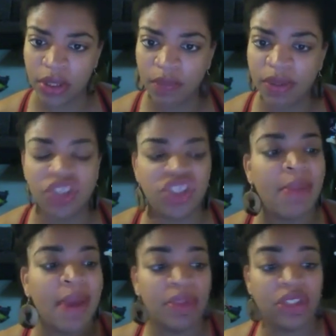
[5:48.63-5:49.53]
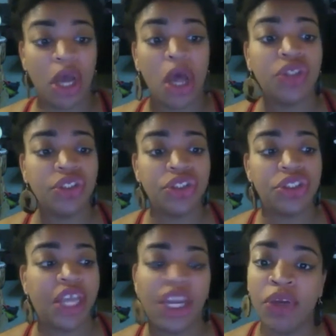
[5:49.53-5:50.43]
Because y'all might be saying, oh, she's
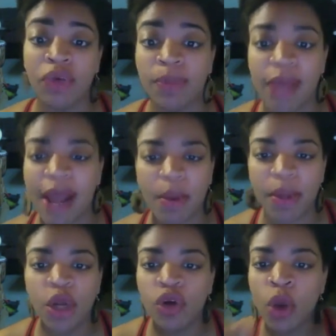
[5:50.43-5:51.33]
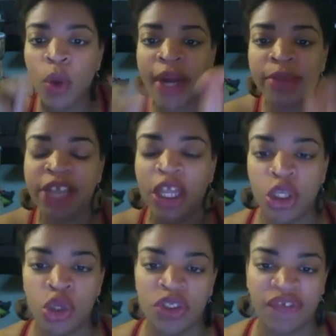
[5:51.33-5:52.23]
just an angry black woman. No, what I'm
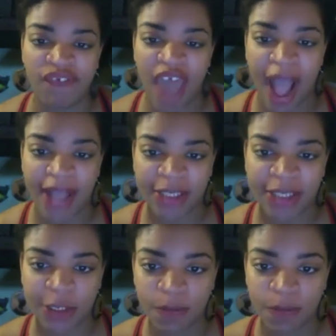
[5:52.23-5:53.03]
telling you is facts.